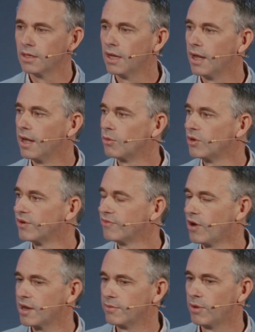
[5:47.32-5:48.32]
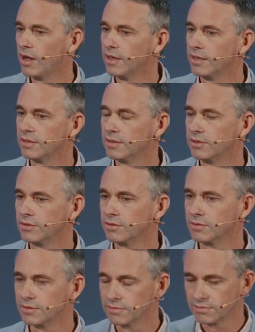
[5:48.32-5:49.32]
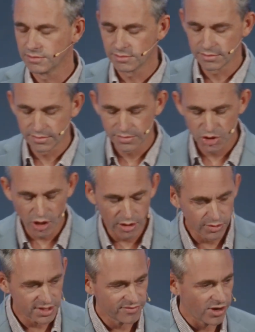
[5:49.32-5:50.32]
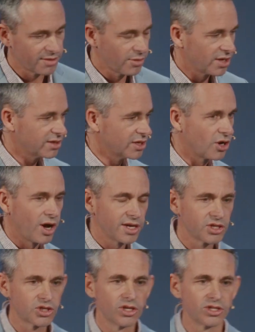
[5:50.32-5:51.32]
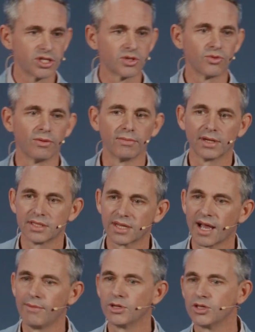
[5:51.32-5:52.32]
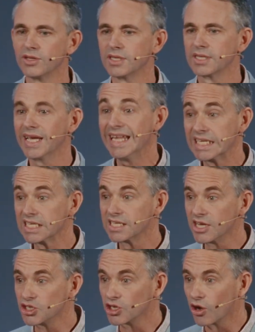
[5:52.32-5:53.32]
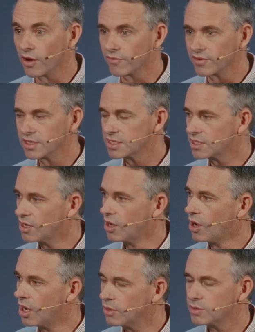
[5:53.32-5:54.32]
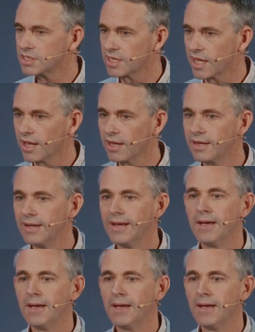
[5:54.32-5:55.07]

uh, we were invited by, uh, John was invited by the Uniting Church in Toowoomba to come and do this intercession conference. I was there.